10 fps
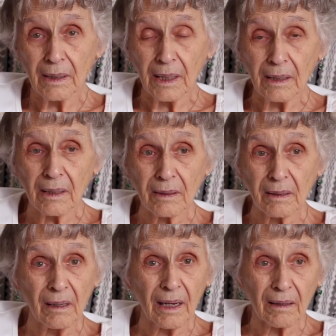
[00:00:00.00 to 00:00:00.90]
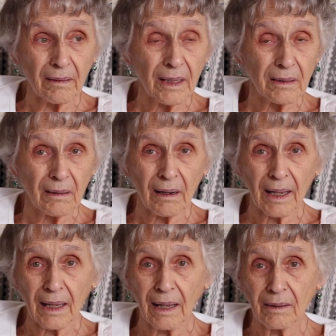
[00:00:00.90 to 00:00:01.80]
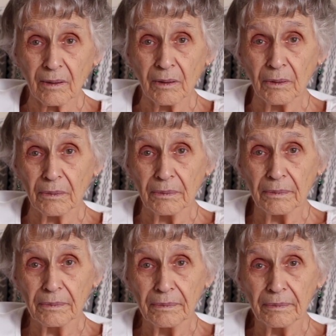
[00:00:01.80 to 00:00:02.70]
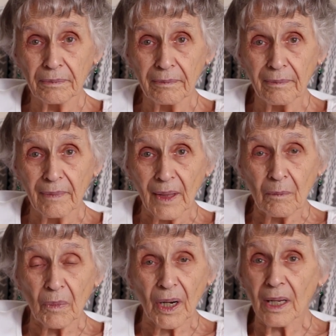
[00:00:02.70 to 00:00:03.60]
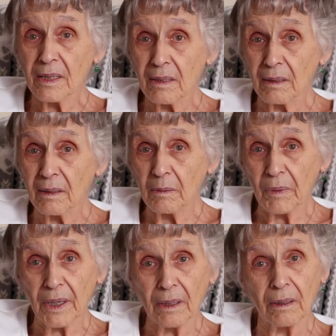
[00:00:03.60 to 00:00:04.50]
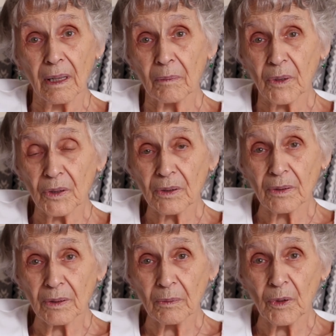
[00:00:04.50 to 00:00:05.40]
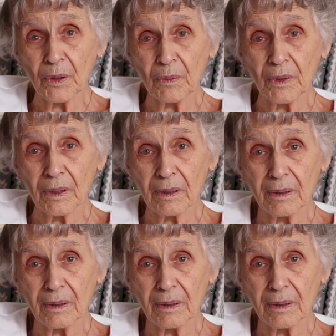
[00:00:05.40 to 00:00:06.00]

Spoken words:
He does a lot of things that I can't do. But I still depend on that personal support worker.